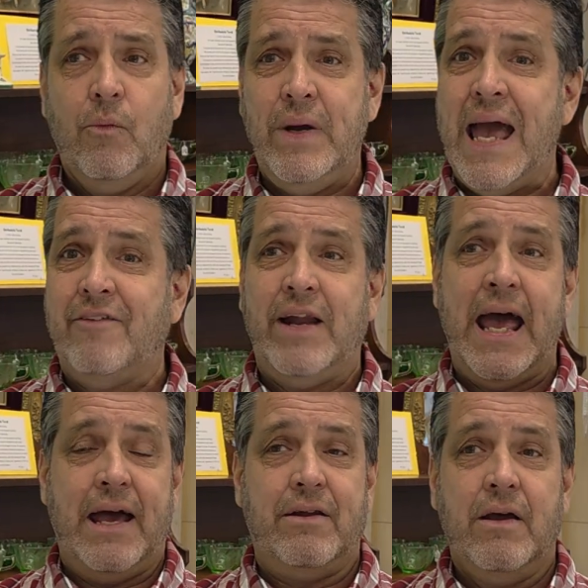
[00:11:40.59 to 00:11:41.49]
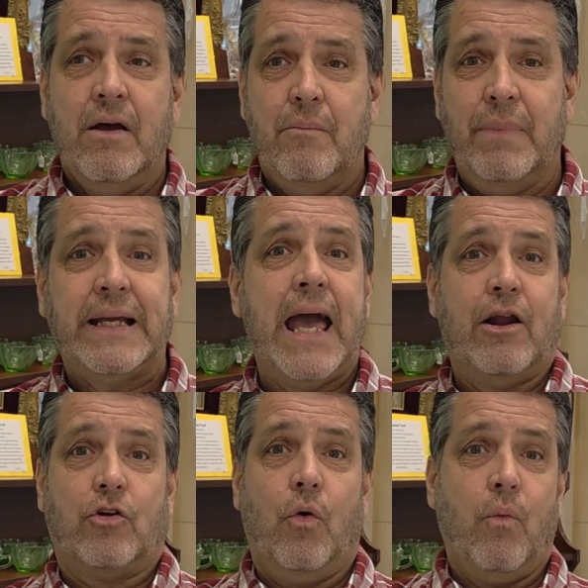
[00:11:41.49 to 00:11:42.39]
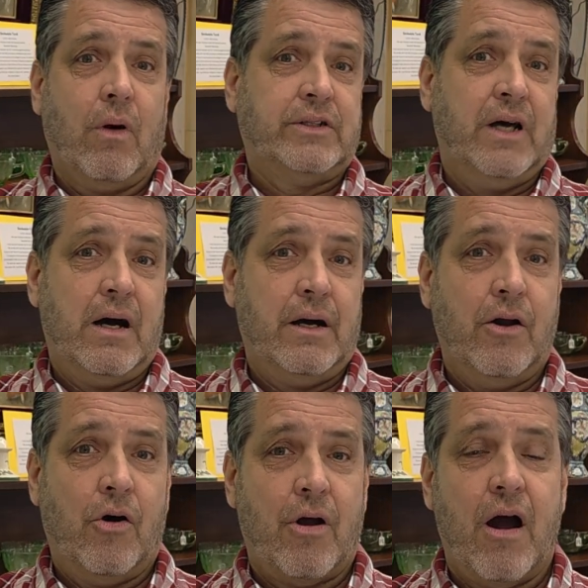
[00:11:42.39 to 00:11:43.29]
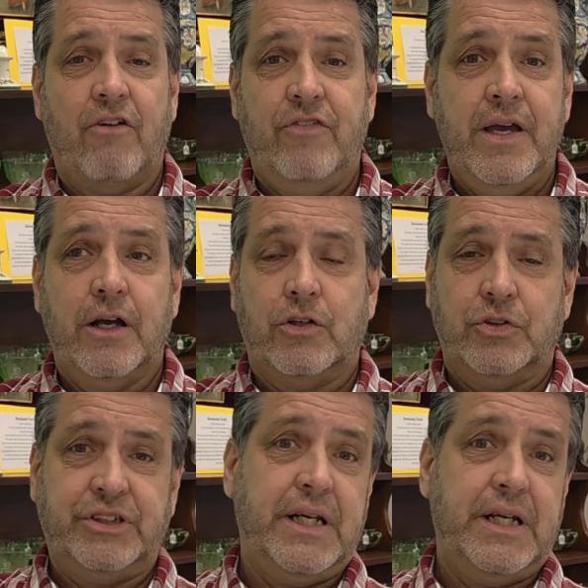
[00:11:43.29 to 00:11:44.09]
We haven't had mechanical work done on our vehicles